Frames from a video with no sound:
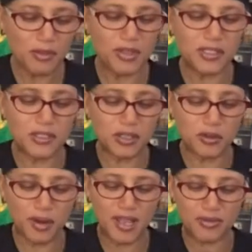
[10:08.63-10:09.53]
this is a
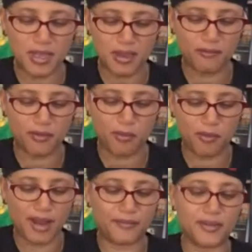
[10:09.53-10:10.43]
great thing for
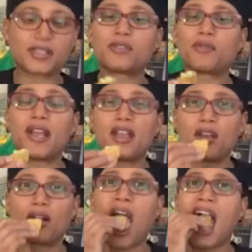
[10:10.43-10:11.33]
breakfast right
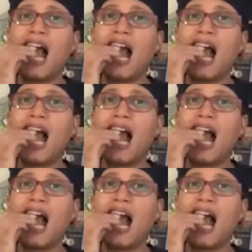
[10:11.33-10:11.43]
here.